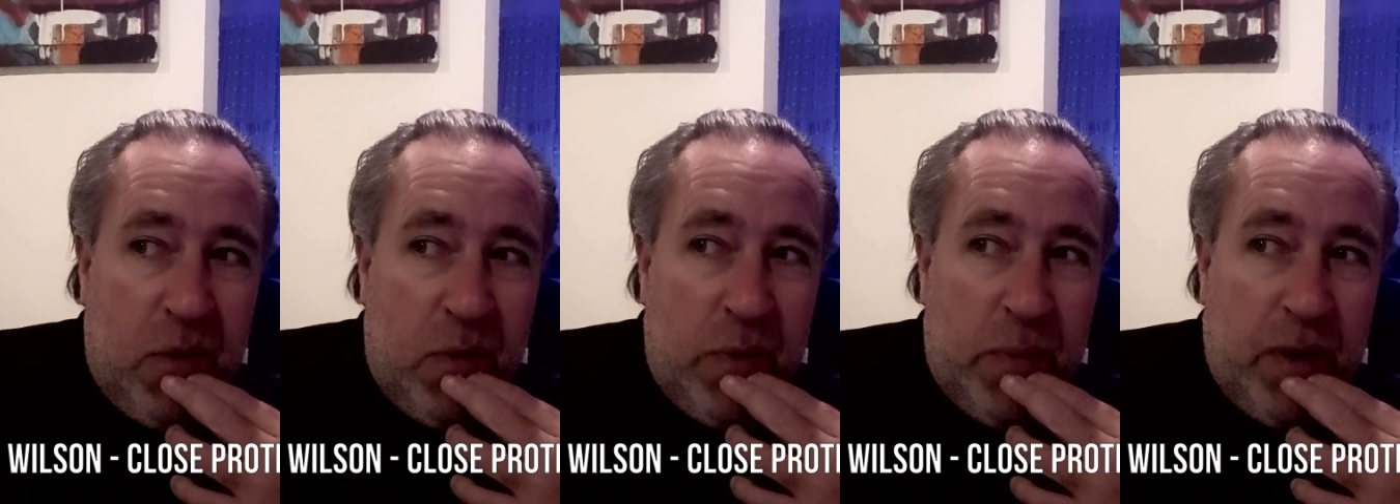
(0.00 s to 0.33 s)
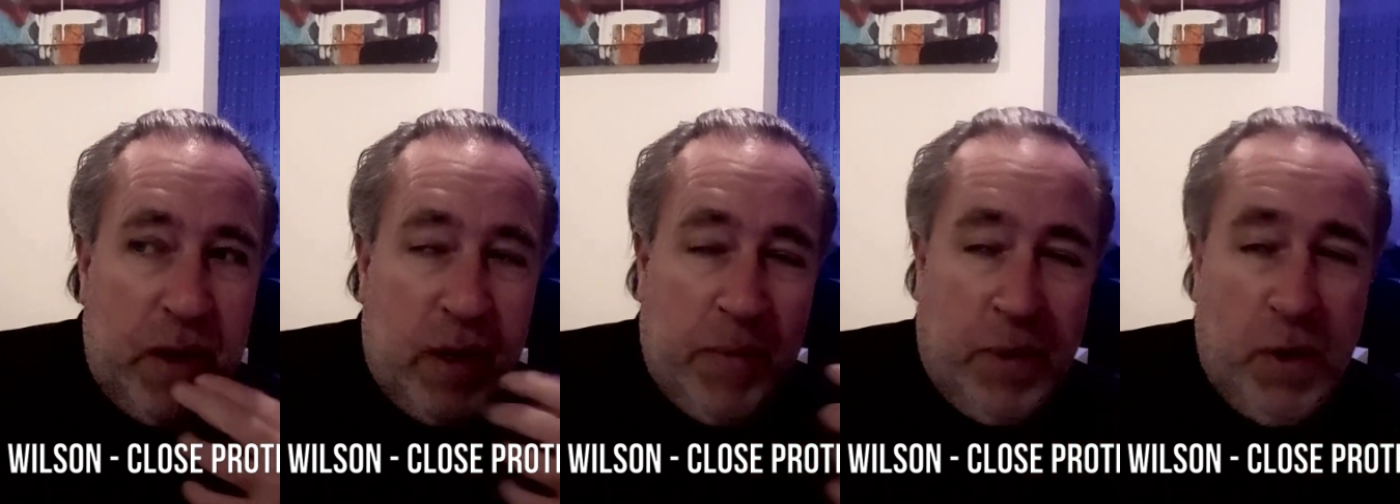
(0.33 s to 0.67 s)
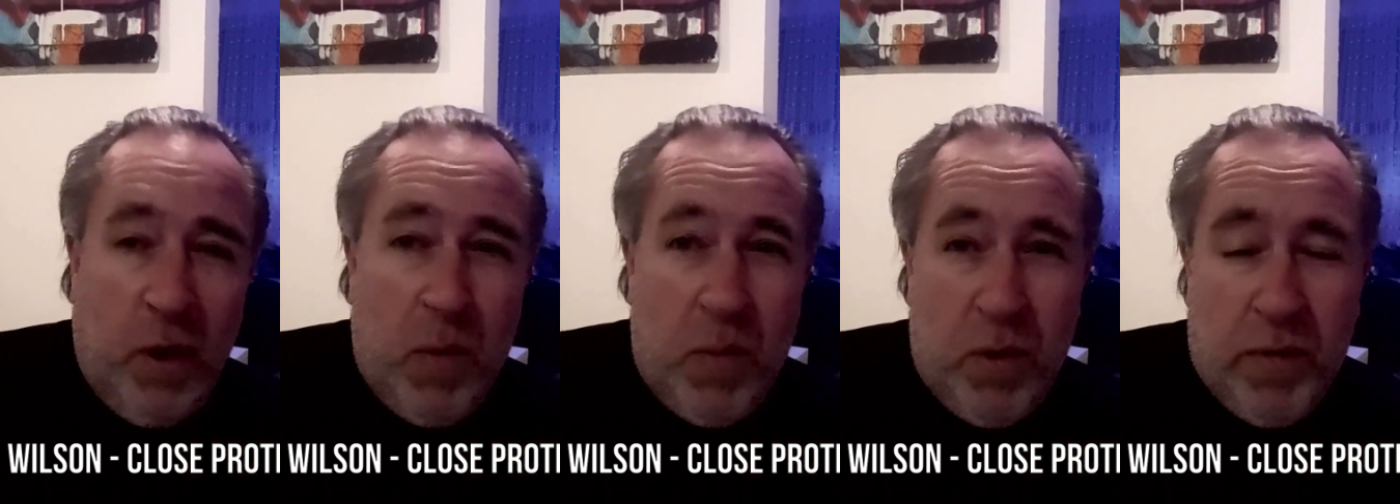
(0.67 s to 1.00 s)
We're putting up a
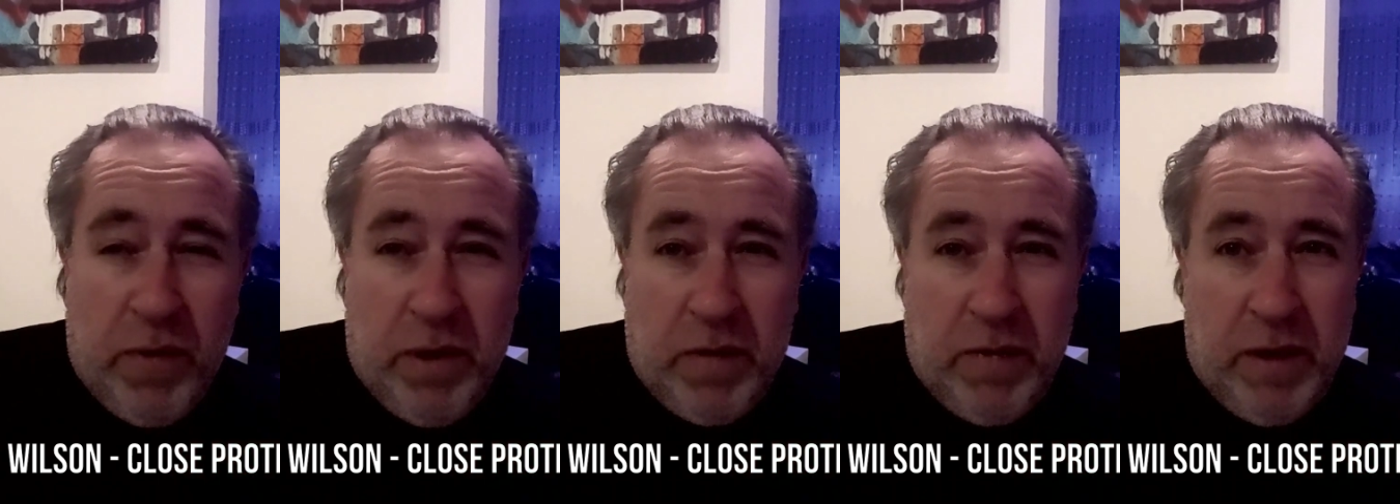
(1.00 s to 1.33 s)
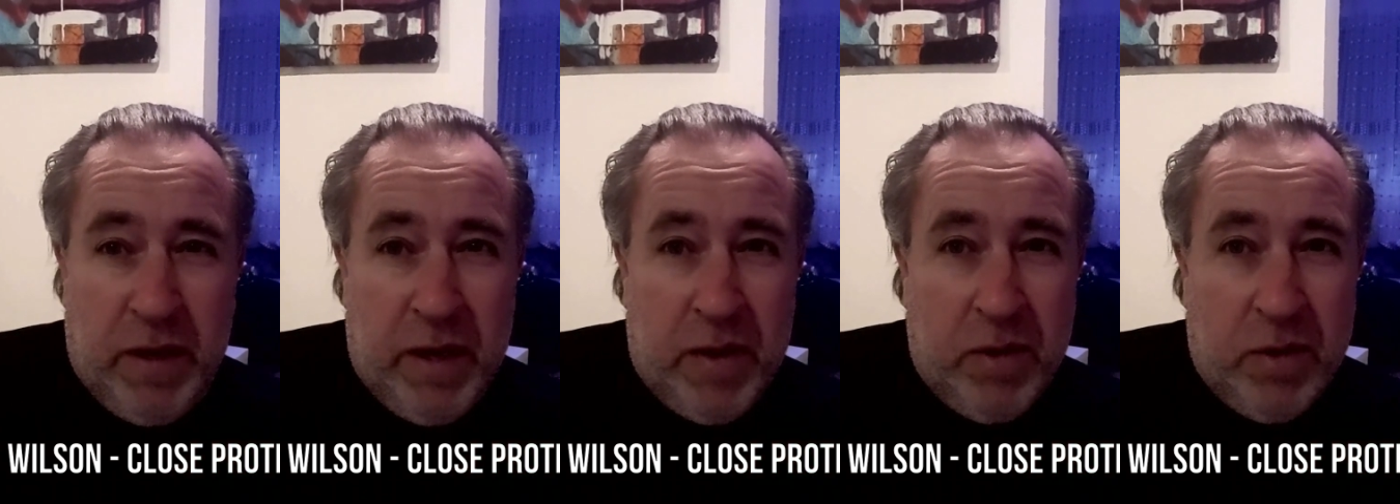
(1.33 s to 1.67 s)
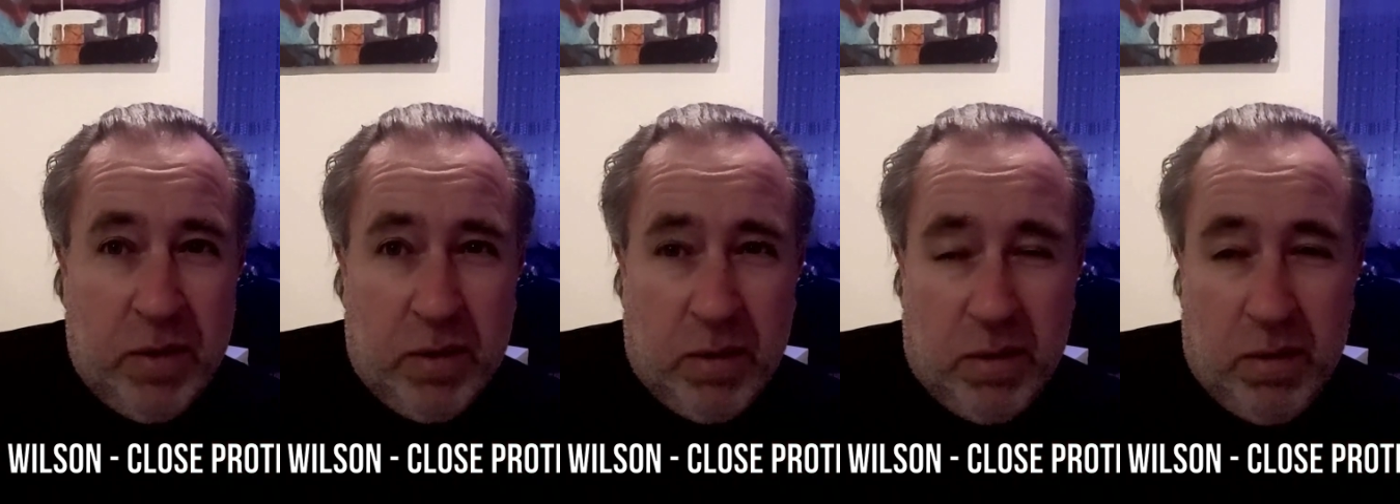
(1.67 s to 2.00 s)
lot more of these
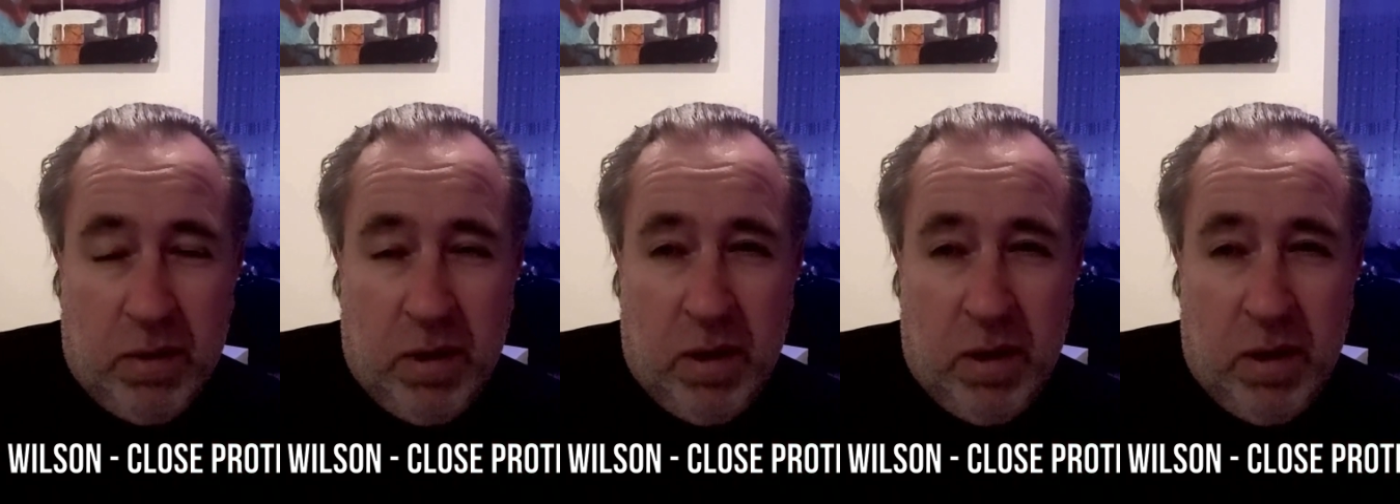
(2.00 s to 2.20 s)
videos